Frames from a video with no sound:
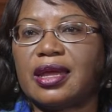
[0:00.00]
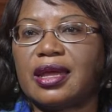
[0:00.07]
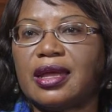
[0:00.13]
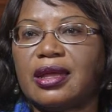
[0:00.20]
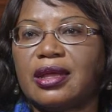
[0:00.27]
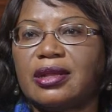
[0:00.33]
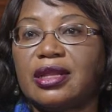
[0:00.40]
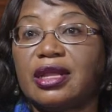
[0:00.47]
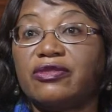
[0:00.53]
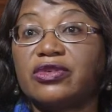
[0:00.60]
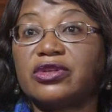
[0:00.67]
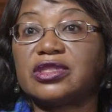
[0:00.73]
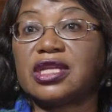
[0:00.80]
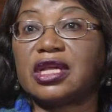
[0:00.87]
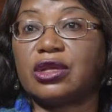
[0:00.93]

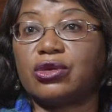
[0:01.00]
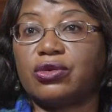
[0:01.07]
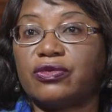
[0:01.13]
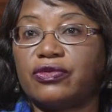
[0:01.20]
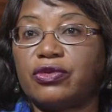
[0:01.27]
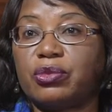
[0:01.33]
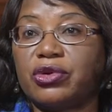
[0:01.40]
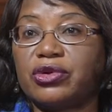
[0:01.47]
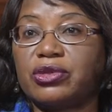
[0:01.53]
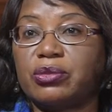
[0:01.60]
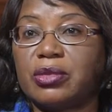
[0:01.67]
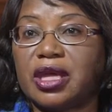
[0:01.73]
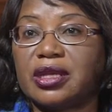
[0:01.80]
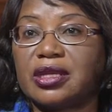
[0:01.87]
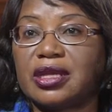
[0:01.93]
levels are low for both
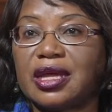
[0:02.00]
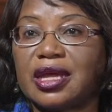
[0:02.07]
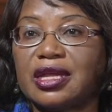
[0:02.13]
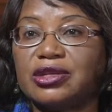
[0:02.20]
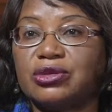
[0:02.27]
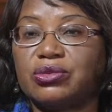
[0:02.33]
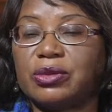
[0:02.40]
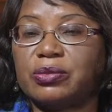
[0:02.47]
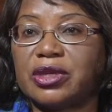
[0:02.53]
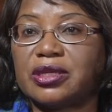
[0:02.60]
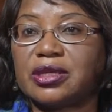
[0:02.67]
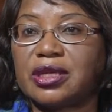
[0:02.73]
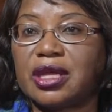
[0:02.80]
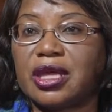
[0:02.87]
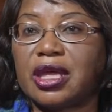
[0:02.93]
men and
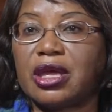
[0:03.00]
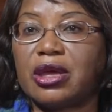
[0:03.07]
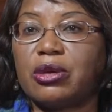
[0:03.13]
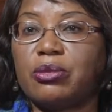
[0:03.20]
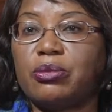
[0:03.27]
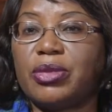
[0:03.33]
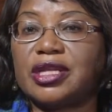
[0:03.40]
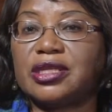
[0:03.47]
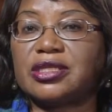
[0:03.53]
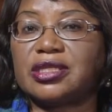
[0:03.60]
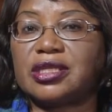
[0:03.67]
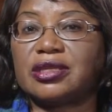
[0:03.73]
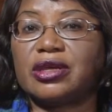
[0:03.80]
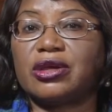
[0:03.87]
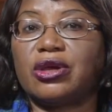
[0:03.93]
women.
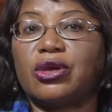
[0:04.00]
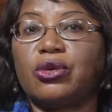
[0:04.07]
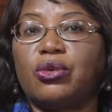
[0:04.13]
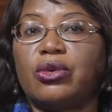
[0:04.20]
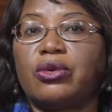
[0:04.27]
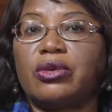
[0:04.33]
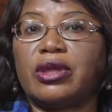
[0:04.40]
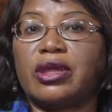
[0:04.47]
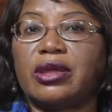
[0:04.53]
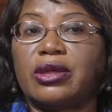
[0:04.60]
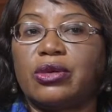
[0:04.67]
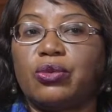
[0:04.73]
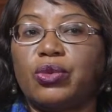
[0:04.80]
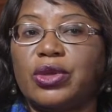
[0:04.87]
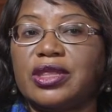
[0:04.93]
But
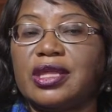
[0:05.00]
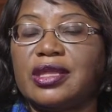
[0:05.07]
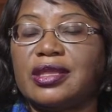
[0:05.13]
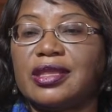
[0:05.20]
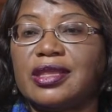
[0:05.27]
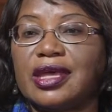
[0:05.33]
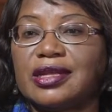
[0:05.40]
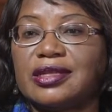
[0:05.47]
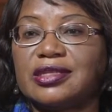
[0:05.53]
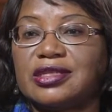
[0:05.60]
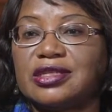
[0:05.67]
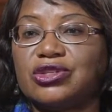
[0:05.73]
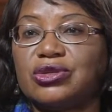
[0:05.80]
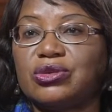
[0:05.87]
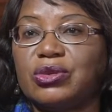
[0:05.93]
within that
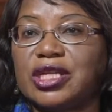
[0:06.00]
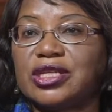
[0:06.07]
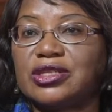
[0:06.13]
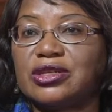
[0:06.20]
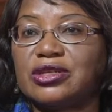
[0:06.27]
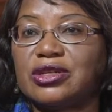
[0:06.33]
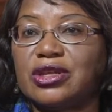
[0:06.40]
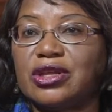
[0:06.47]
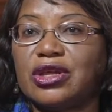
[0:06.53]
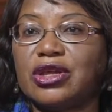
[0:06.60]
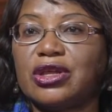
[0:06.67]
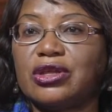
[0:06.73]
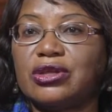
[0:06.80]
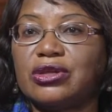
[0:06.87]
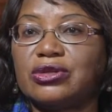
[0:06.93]
situation,
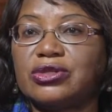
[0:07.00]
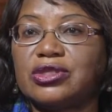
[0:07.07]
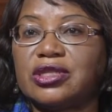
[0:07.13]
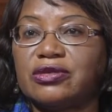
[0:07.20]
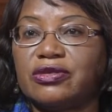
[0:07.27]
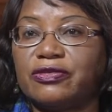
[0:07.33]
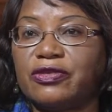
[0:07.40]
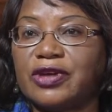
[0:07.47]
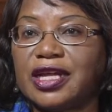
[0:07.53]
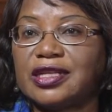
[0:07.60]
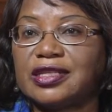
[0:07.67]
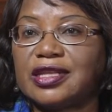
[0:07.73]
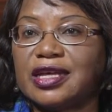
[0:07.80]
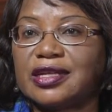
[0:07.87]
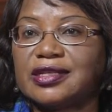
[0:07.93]
you still
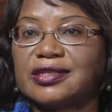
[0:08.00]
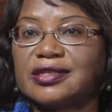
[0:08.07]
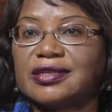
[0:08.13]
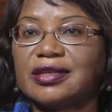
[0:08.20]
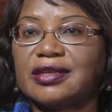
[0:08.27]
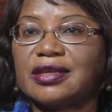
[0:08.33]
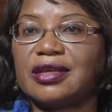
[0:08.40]
find that